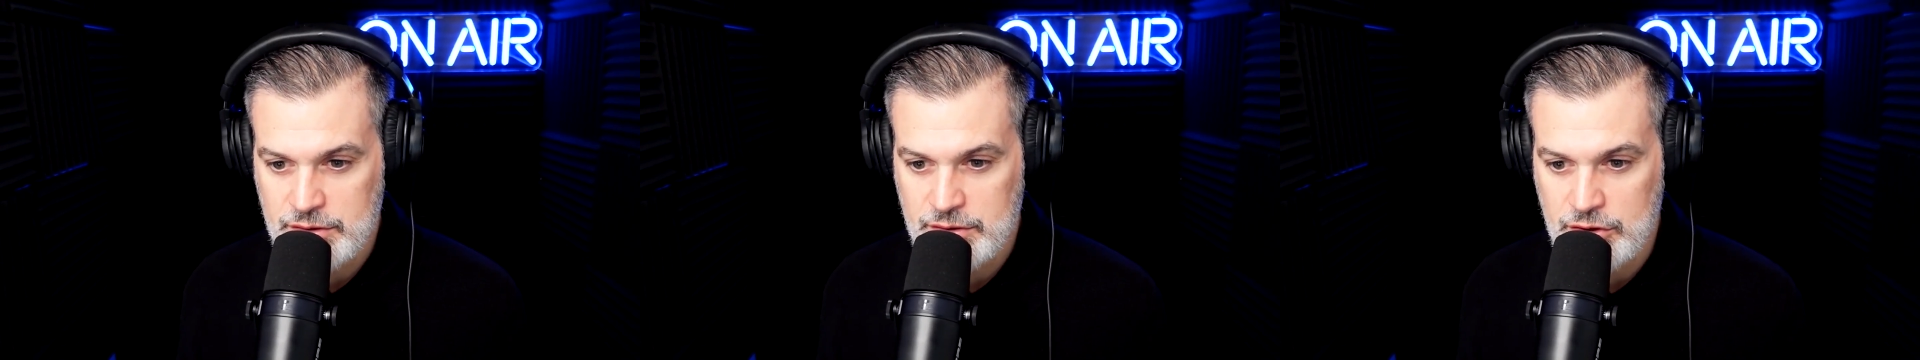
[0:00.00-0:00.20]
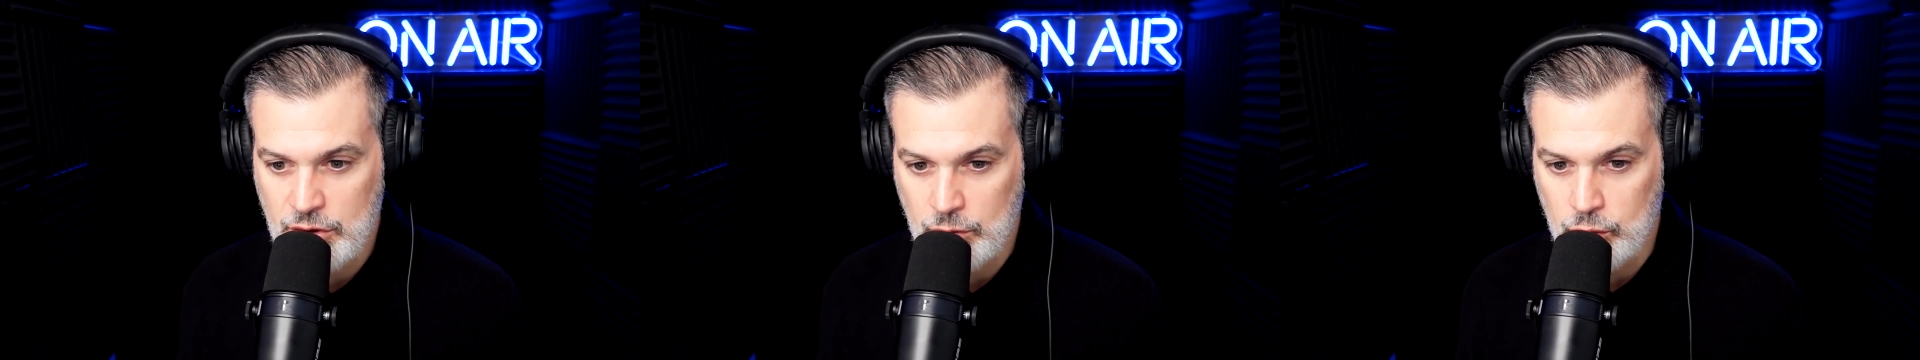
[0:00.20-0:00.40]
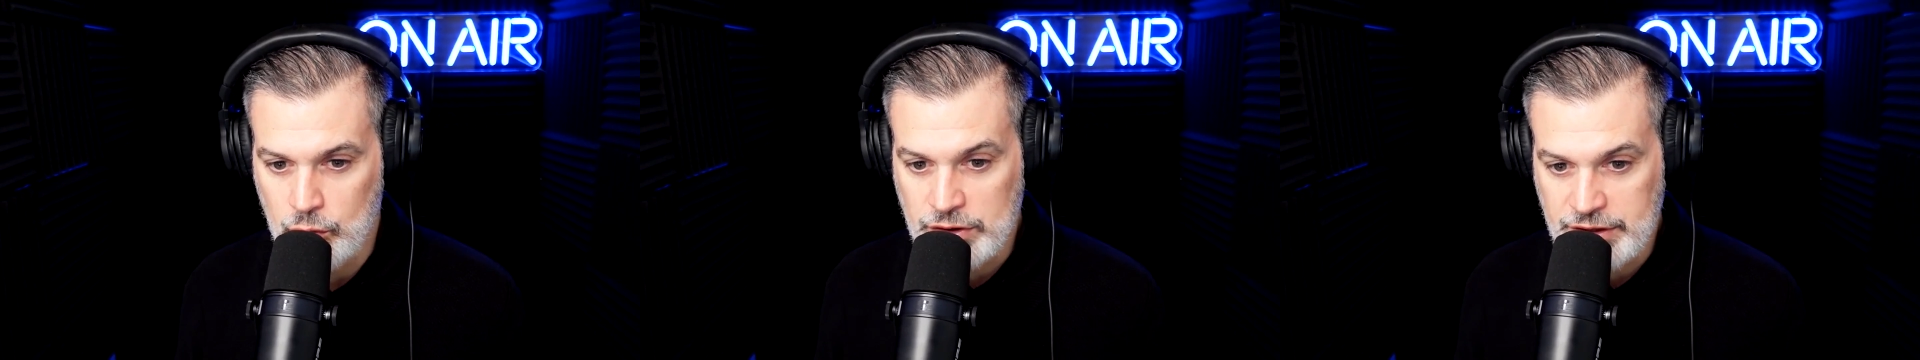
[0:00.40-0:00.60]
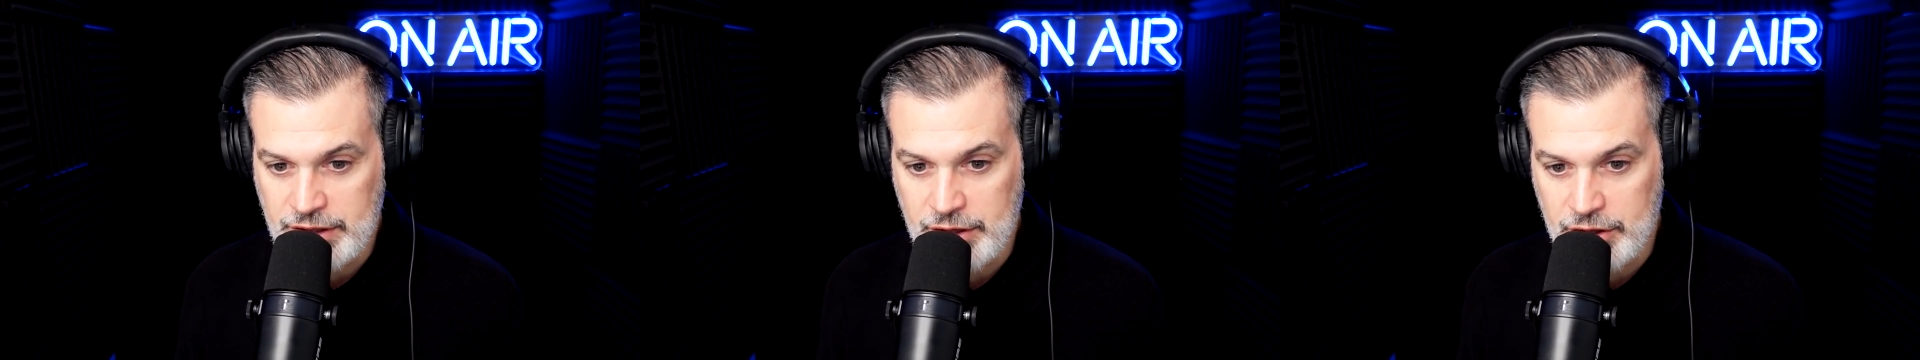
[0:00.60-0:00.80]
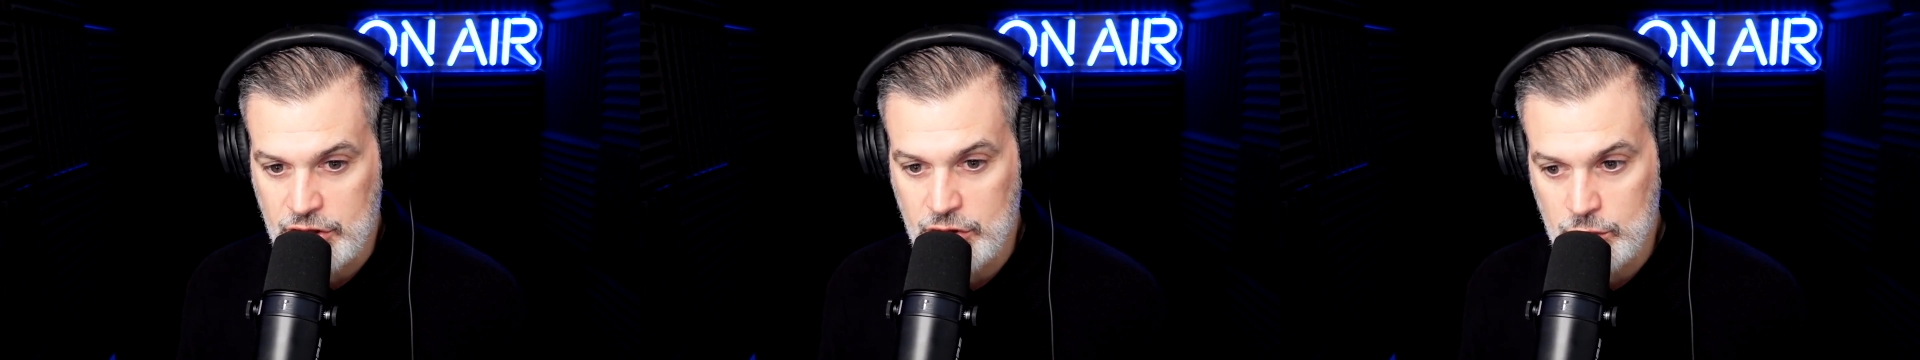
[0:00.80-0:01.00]
really
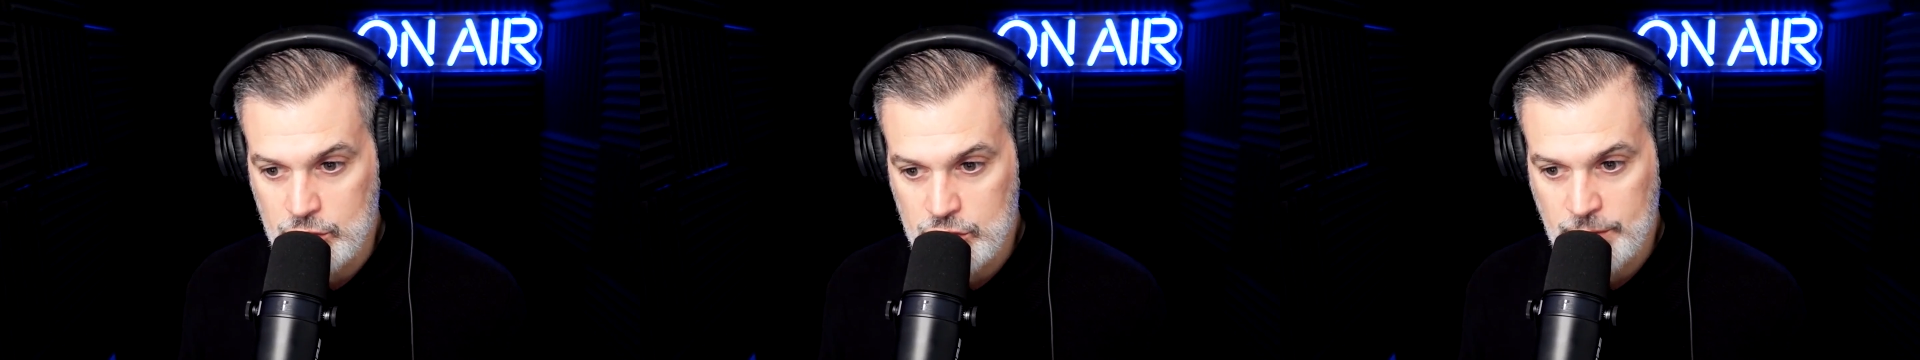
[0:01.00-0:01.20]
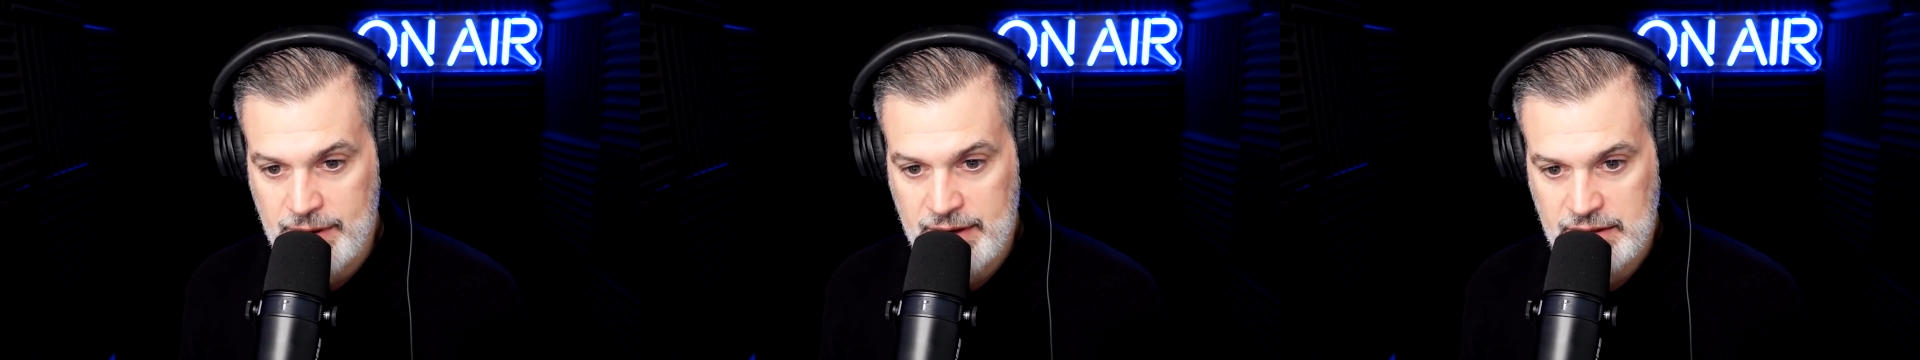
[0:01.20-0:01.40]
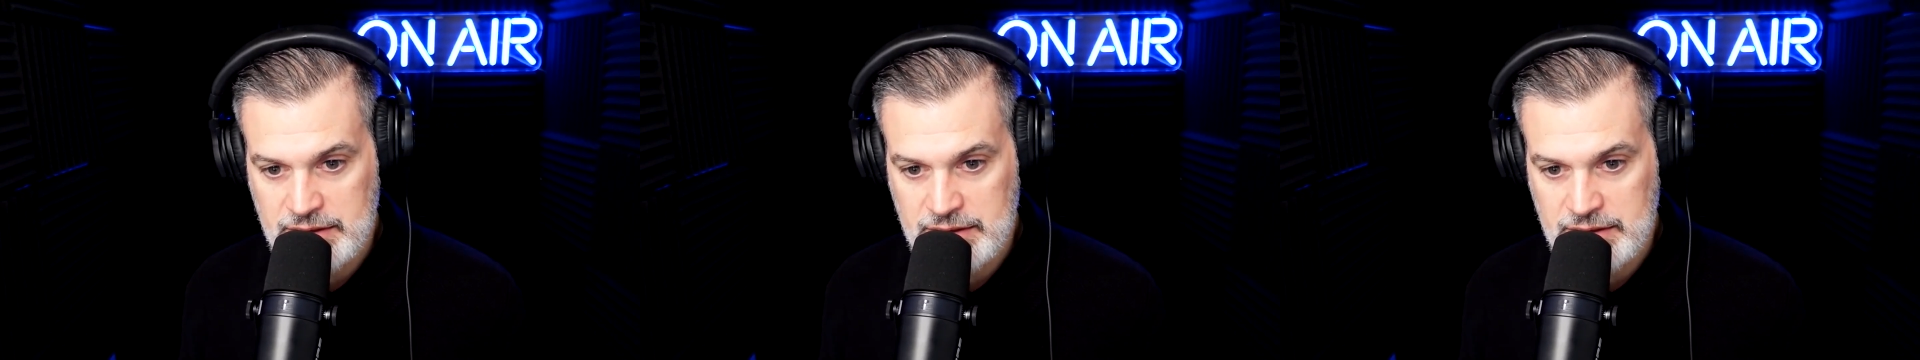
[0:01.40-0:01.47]
acute traumatic